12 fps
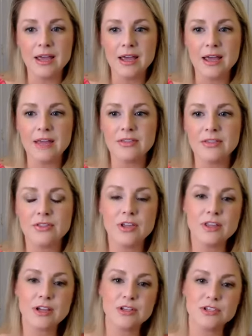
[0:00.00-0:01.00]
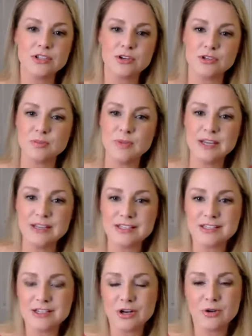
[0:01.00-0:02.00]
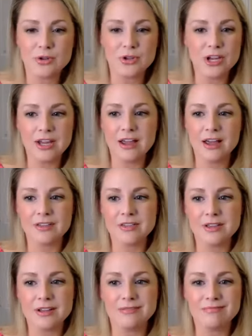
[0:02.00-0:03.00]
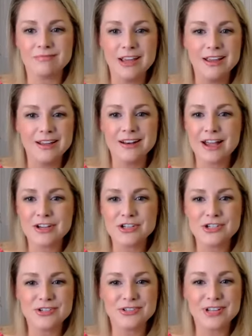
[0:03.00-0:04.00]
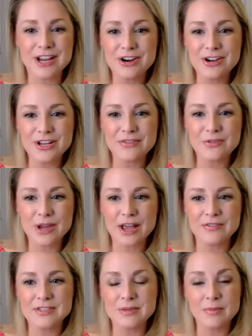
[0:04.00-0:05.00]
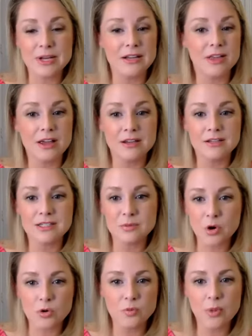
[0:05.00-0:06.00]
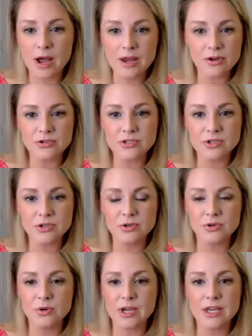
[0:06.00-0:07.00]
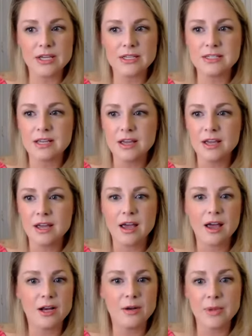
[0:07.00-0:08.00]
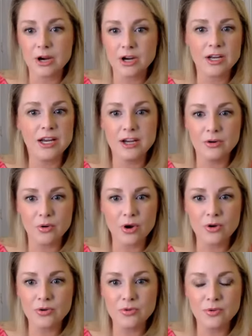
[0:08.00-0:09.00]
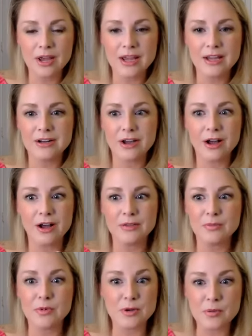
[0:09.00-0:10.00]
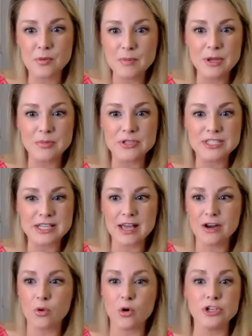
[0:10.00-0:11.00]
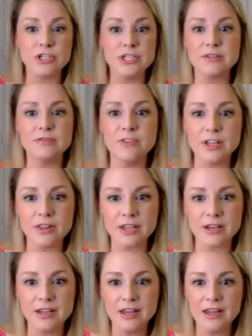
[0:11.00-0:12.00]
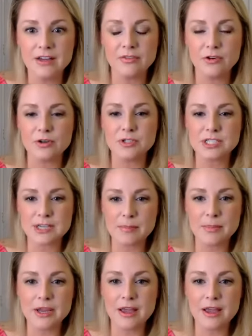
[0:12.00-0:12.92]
And the thing that concerns me is, looking at the national narrative, we have somebody like Simone Biles, who is an American hero, right? What people said, or she's a villain for stepping